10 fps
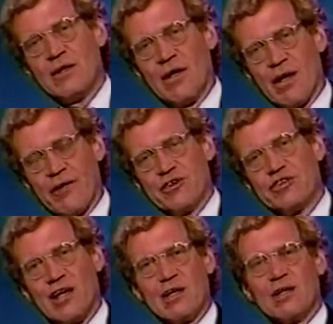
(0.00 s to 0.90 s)
all of their
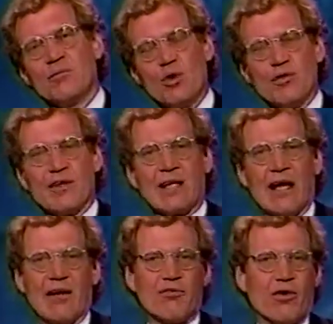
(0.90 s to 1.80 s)
junk and move it to
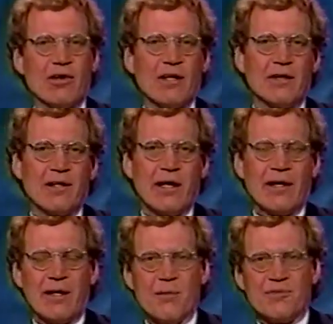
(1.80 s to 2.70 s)
California and, and
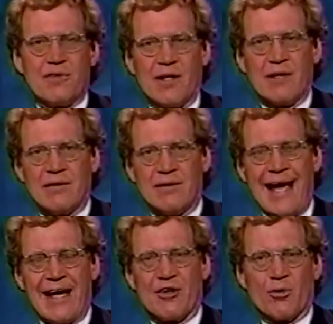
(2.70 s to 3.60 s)
end up staying in
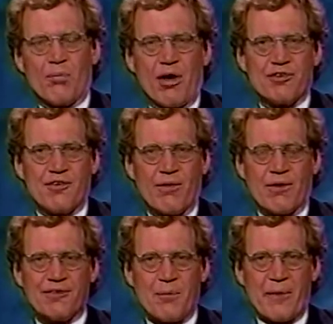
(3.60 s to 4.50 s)
Daggett or Barstow
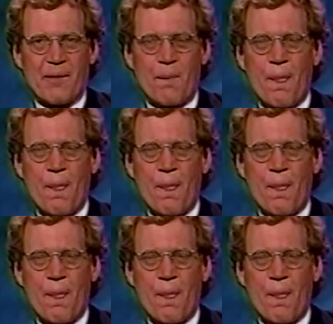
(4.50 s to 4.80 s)
or something.